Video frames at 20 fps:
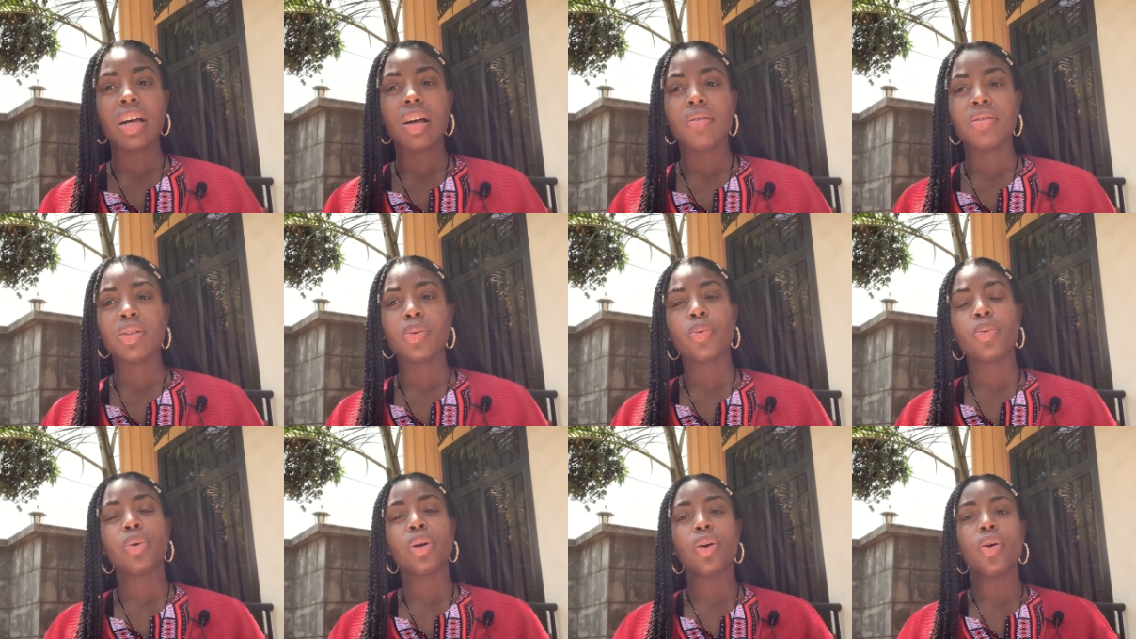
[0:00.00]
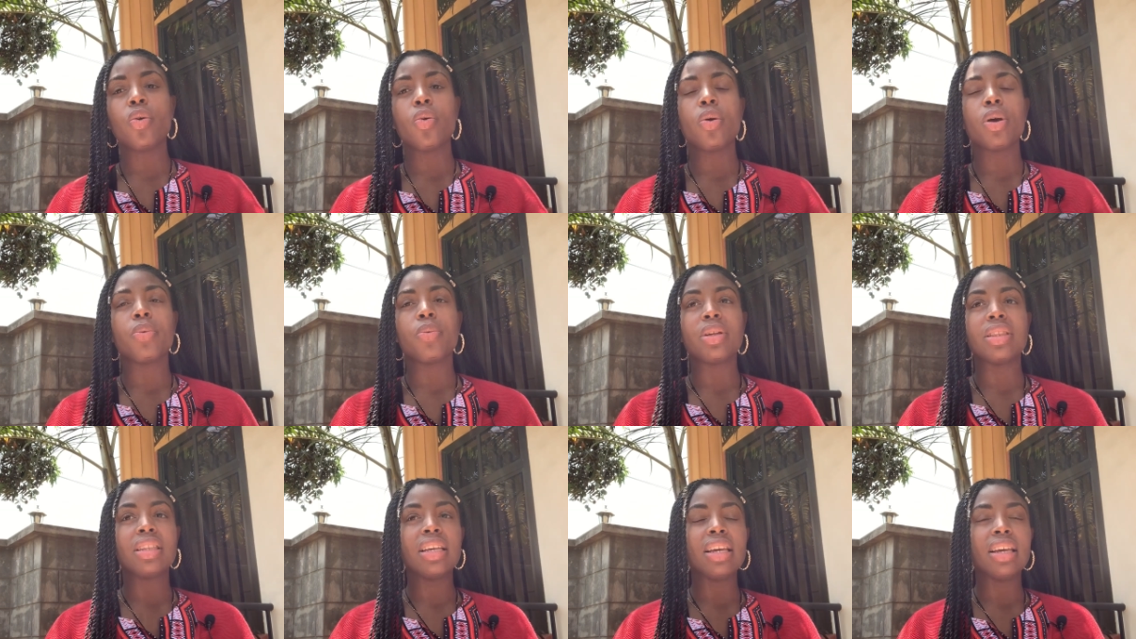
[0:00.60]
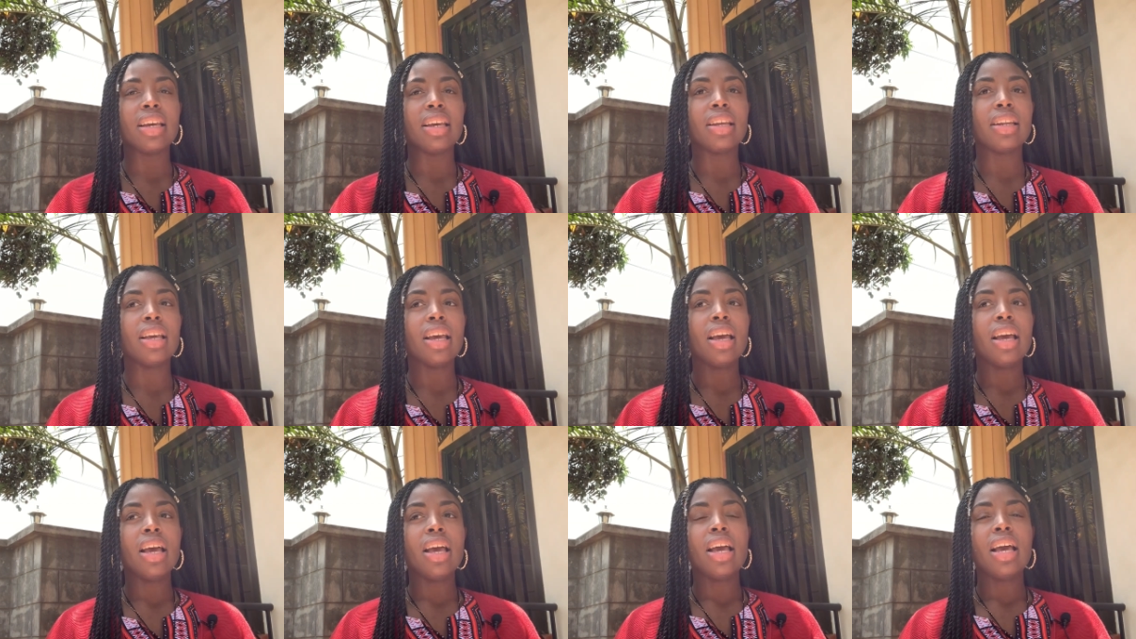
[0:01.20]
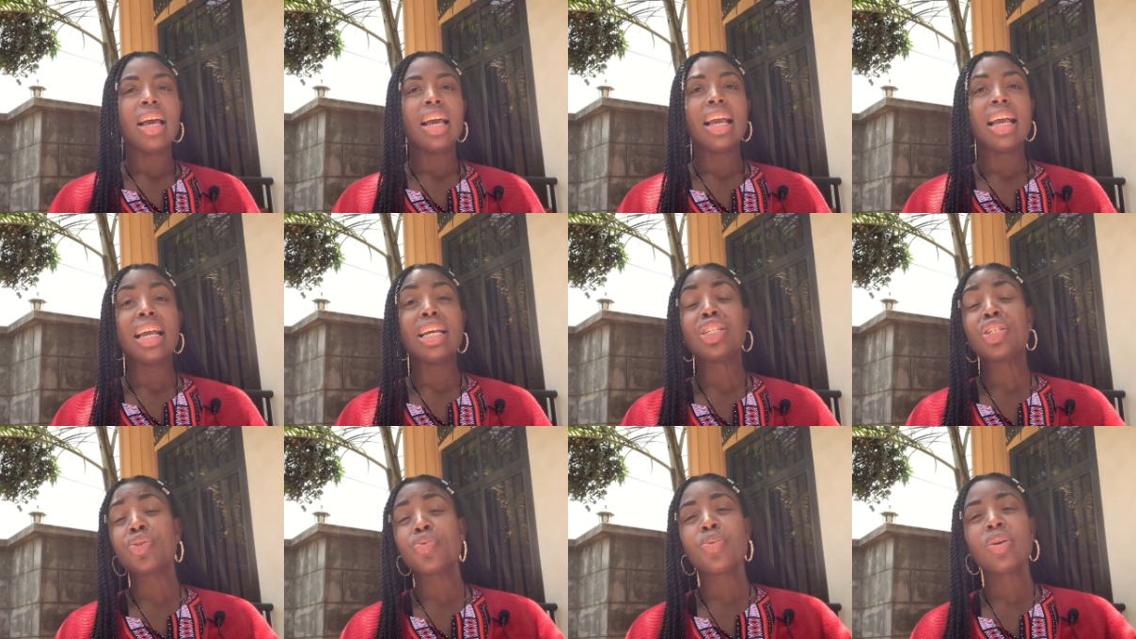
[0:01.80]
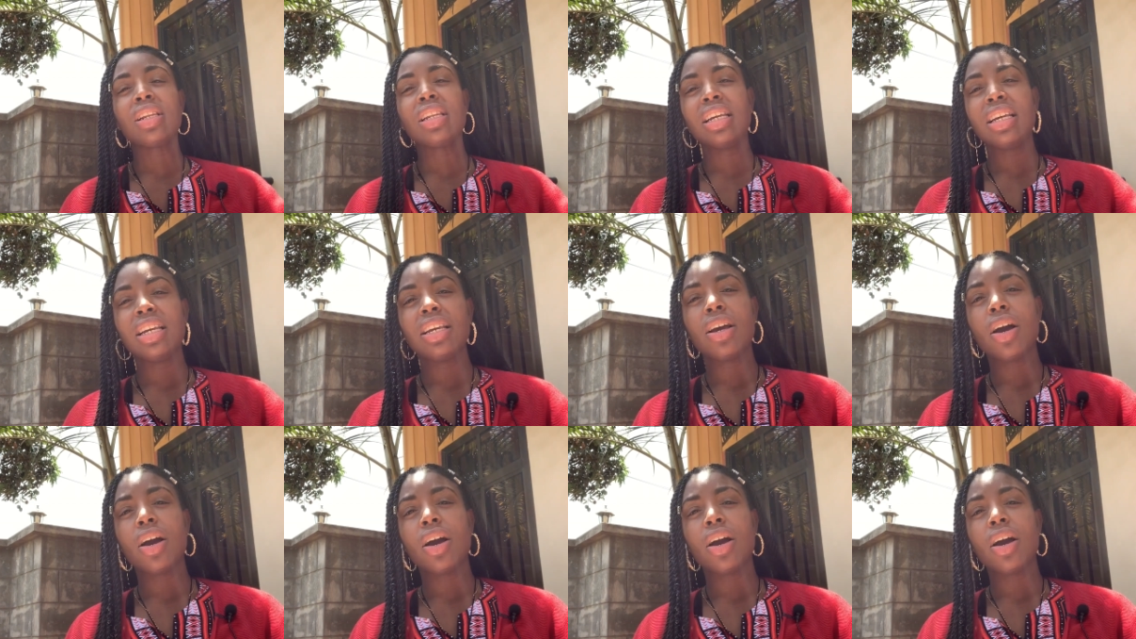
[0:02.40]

and we're going within, it's really